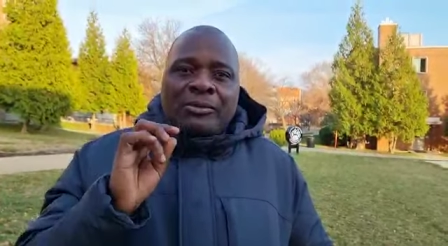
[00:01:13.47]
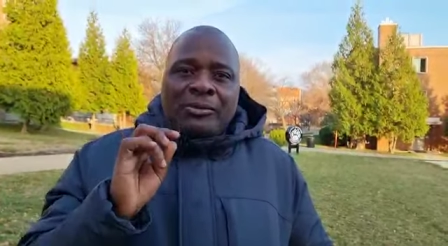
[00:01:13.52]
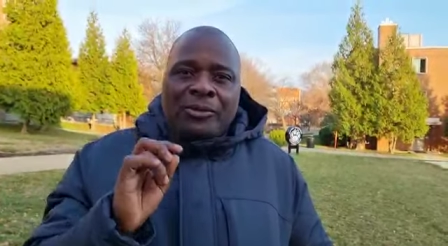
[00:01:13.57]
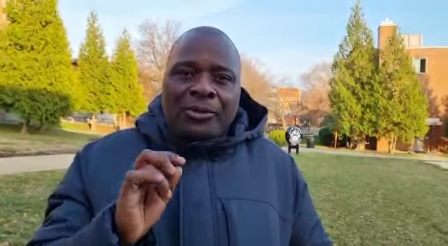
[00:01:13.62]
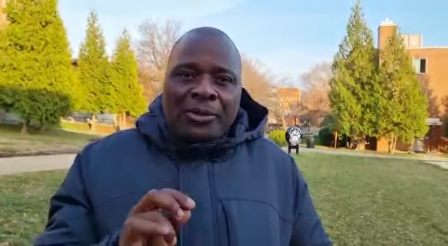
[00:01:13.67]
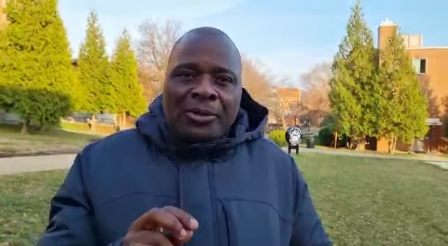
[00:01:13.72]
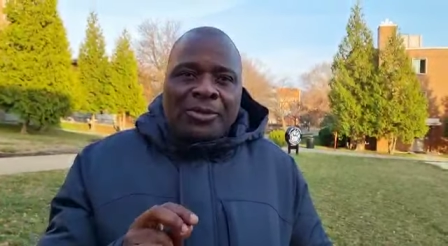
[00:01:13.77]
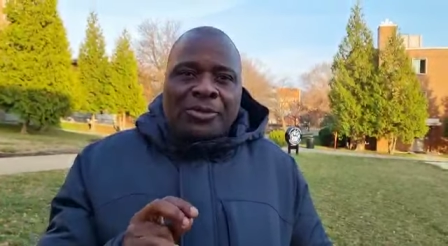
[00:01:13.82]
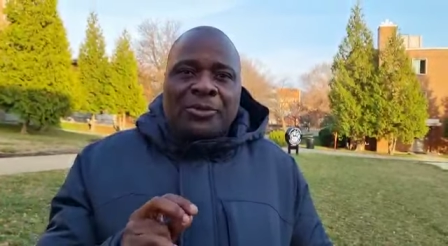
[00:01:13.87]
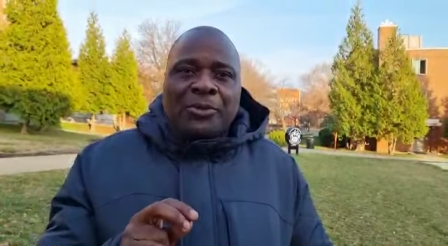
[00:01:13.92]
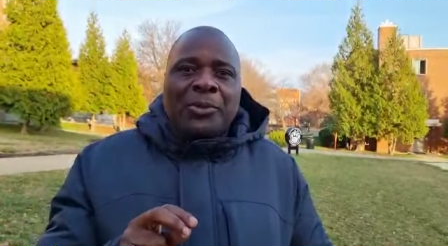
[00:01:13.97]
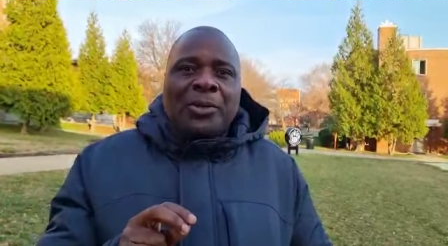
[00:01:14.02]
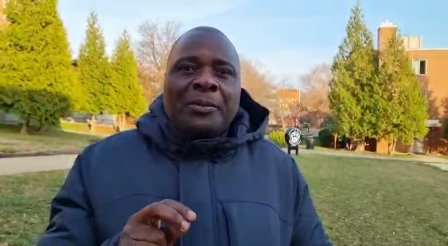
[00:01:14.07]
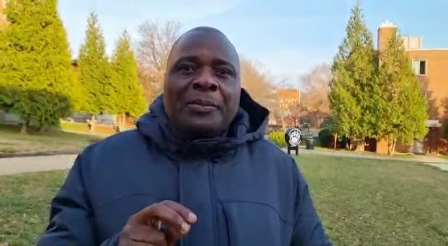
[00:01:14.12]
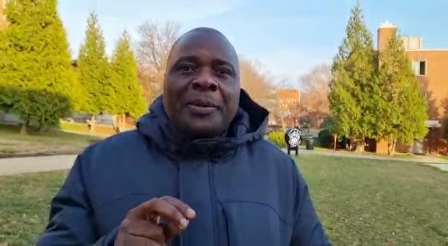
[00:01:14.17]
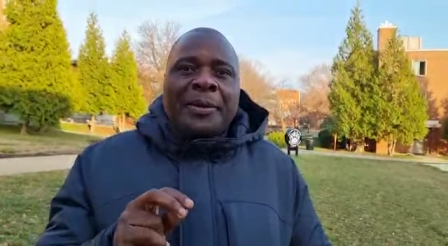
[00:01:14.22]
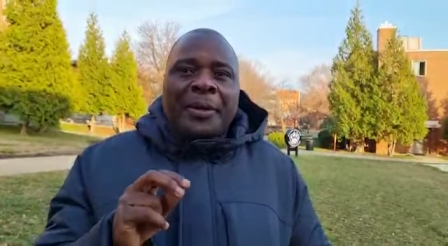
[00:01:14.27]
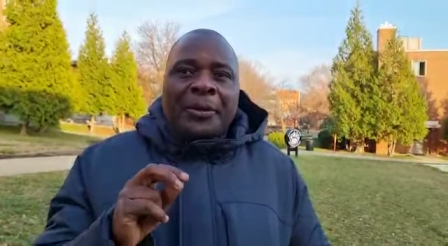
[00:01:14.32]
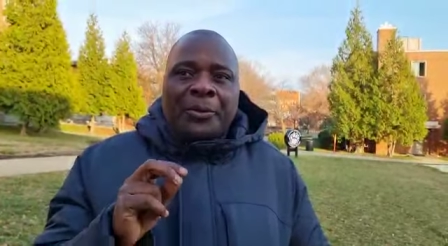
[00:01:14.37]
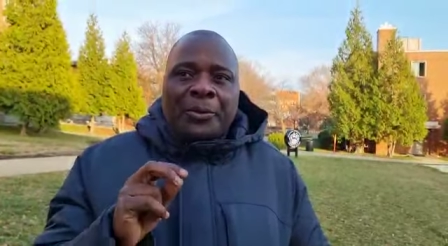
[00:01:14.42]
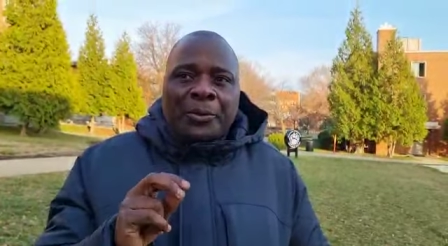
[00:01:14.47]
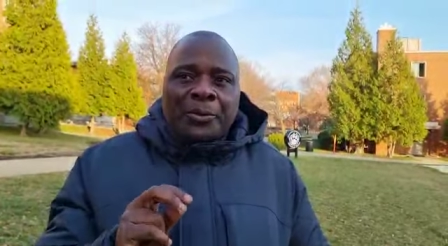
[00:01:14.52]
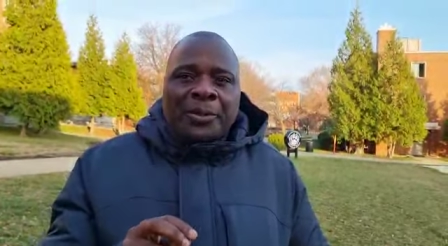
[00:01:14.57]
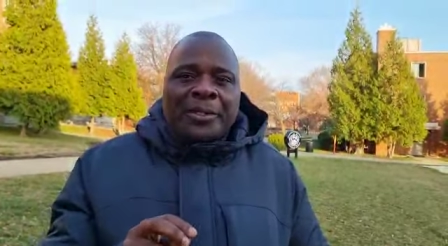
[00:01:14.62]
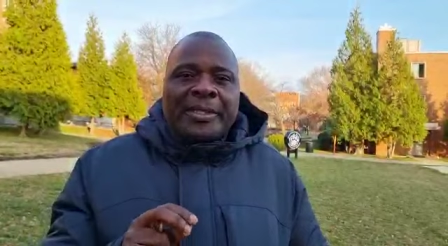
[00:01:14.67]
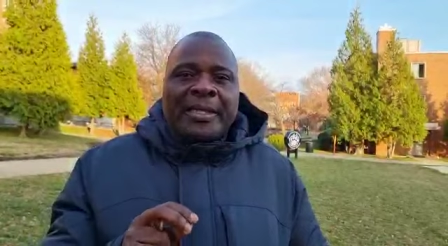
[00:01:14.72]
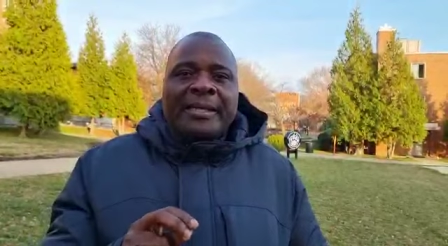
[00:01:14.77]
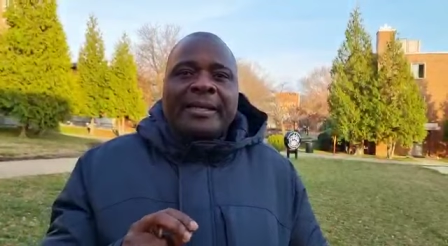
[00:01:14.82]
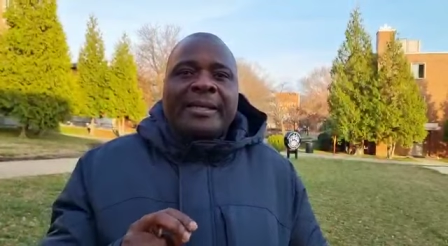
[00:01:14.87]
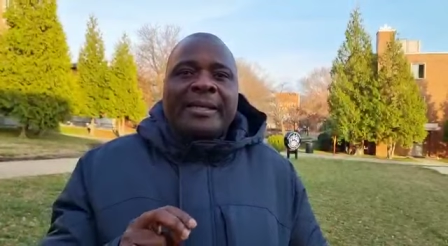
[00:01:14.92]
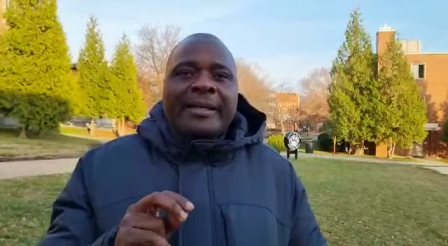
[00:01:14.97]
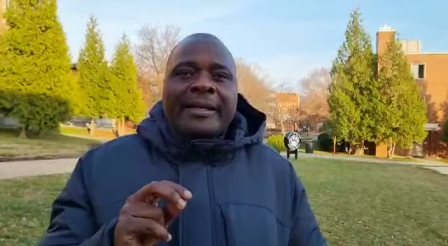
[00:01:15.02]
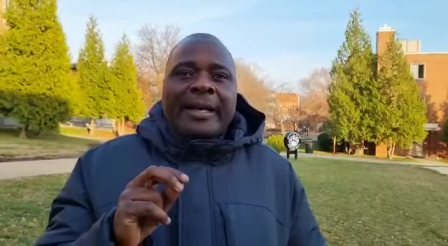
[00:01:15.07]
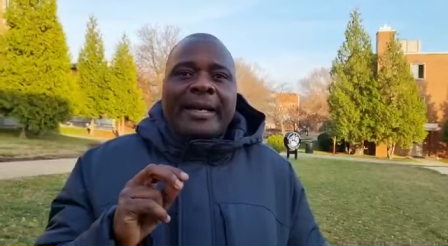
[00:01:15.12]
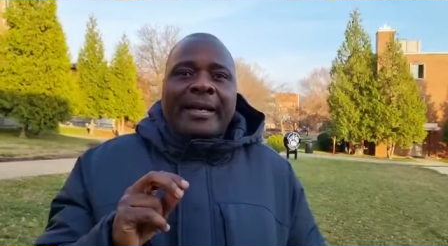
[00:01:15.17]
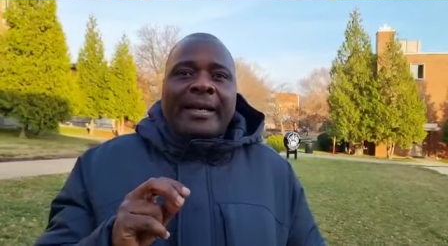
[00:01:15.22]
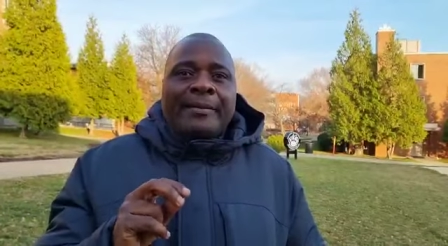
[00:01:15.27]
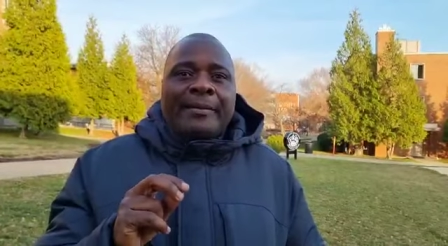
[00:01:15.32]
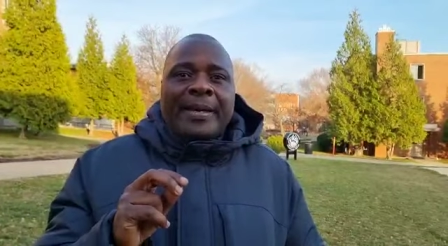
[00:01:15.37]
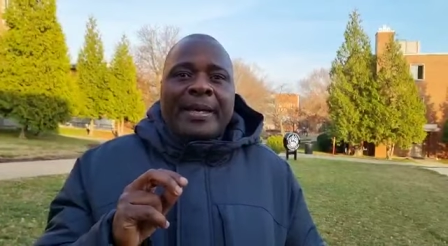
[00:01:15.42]
those who will be recruited in
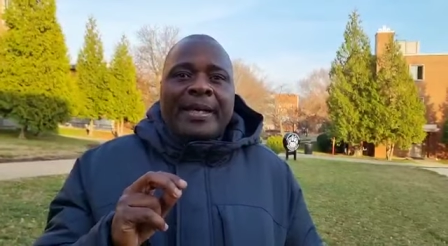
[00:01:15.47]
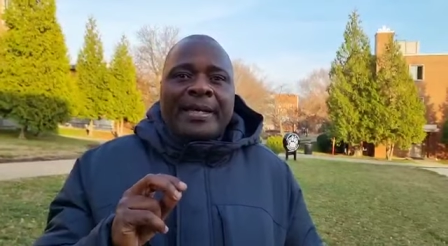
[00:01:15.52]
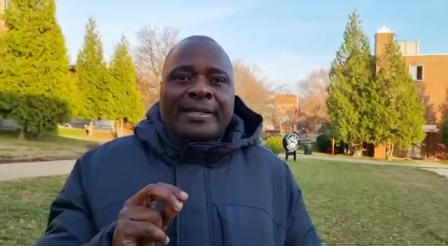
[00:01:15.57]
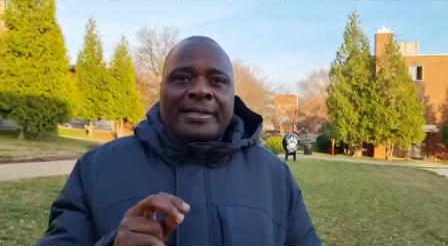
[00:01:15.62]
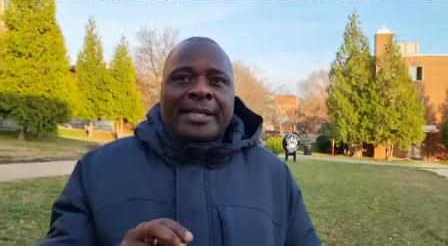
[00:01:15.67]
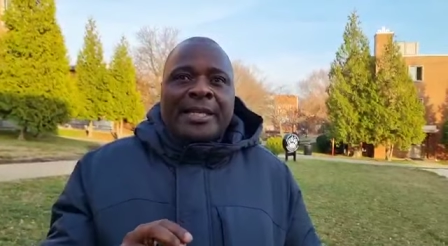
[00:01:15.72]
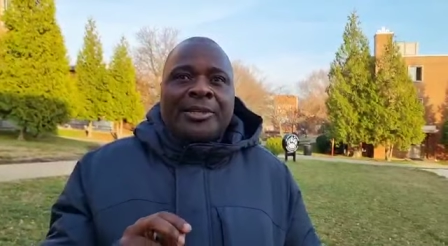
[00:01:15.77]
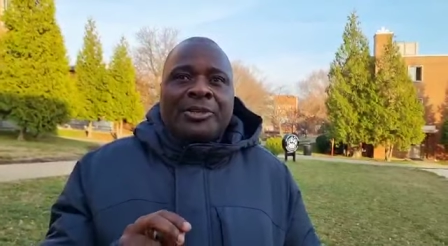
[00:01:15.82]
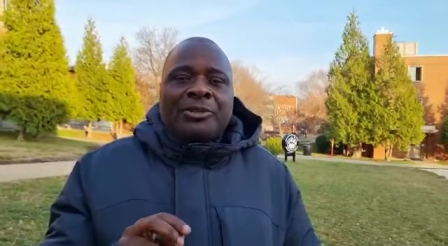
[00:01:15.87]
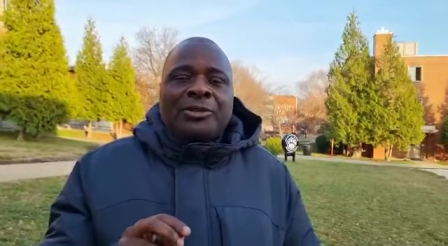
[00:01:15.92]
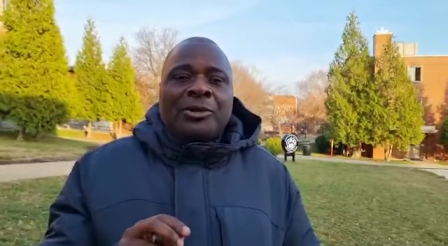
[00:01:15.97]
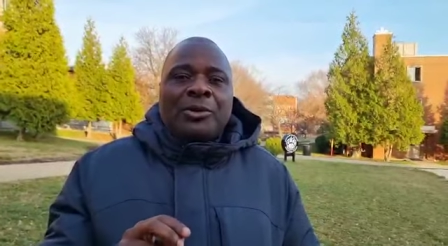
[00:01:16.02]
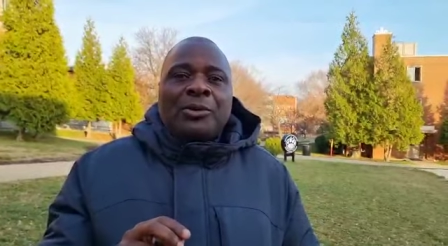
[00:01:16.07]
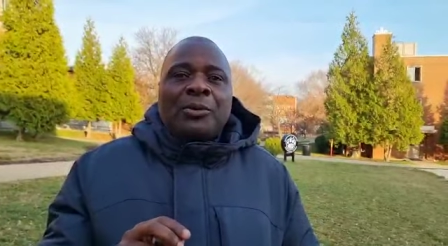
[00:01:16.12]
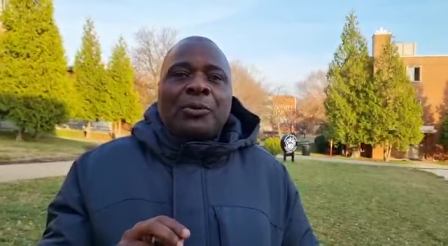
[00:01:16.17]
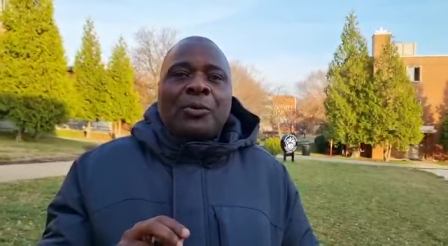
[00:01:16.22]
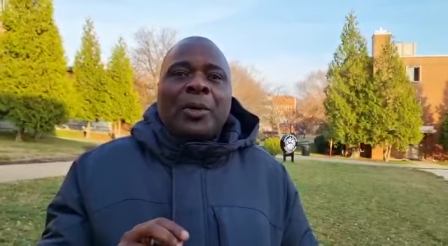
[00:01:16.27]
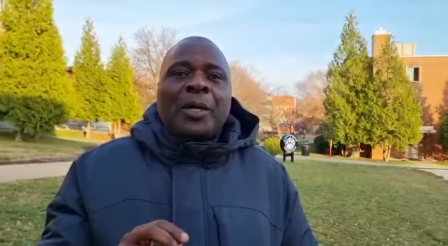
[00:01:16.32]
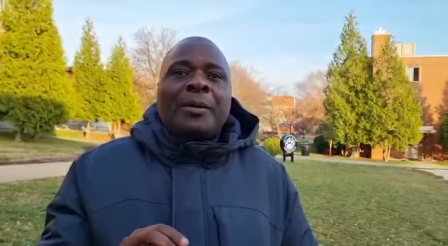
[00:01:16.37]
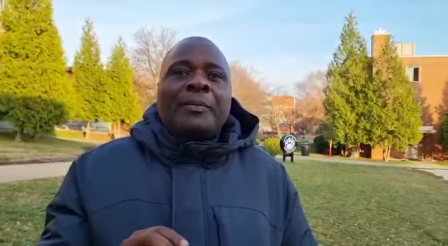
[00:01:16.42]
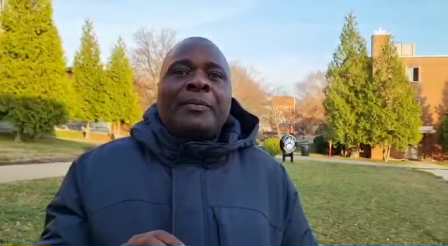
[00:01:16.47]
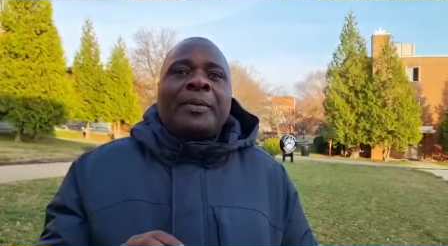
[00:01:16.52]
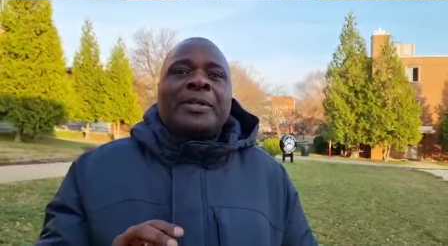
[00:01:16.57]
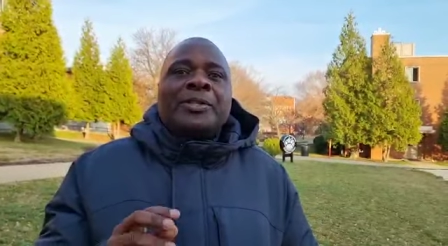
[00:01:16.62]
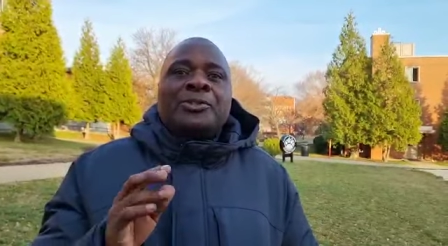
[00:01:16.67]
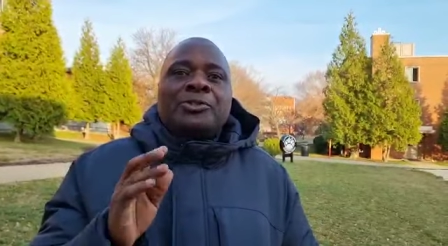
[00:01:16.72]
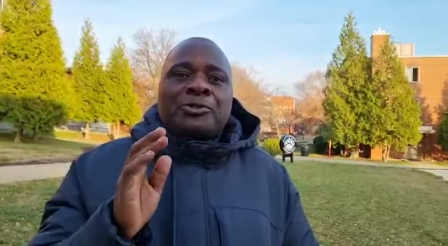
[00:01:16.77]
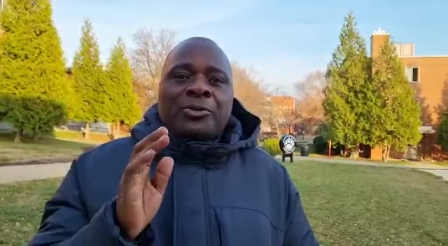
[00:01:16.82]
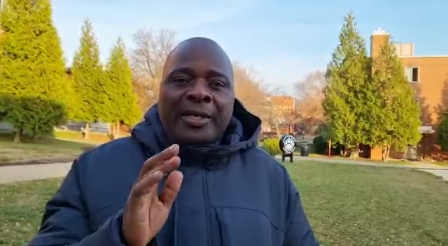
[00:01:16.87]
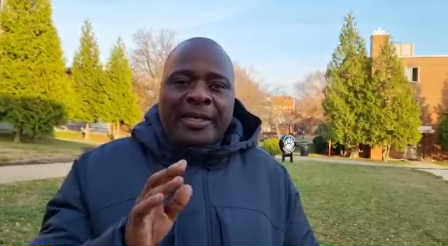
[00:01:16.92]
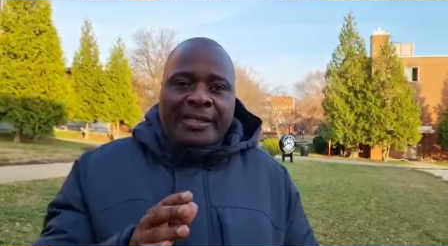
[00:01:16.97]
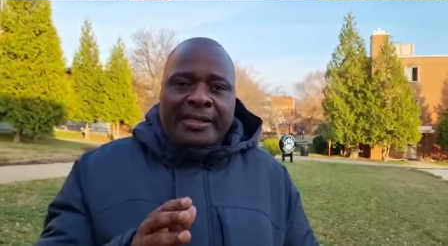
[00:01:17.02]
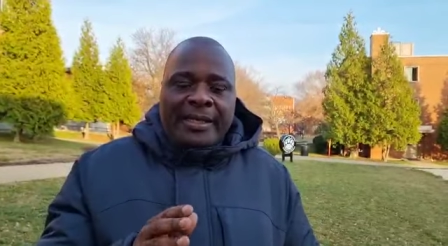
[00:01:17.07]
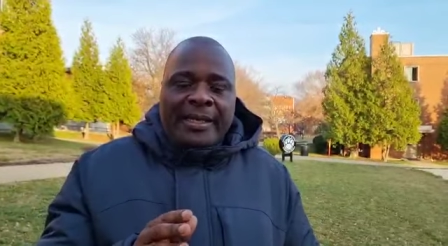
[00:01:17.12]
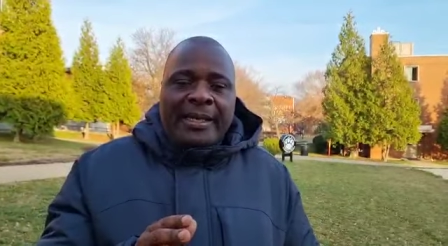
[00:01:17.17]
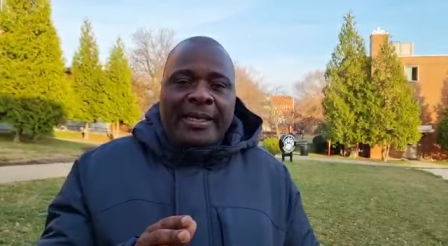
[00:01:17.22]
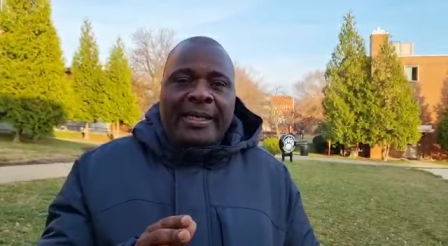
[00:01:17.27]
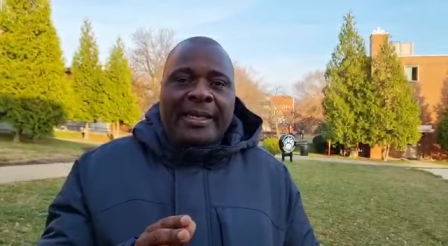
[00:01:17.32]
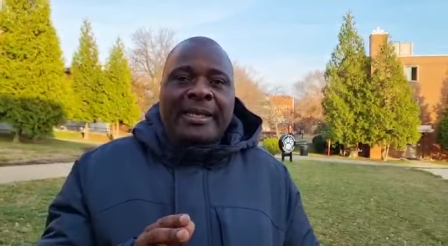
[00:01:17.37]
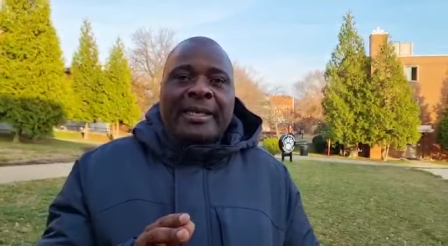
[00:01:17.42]
Kakamega Central will be
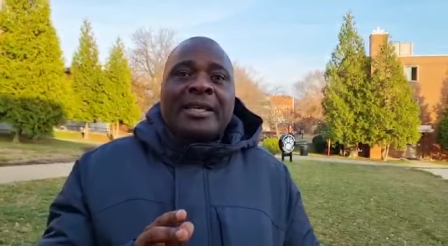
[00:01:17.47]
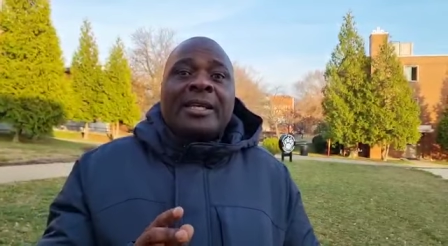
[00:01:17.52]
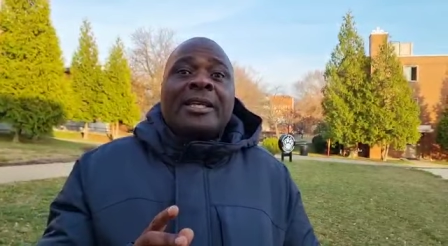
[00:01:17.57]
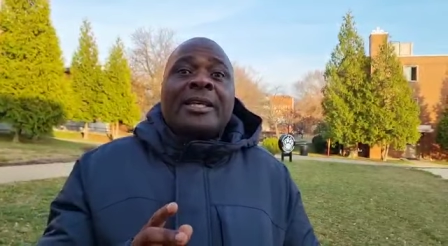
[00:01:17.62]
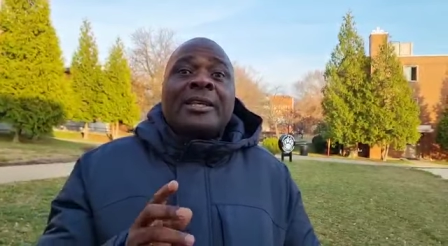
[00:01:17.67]
strictly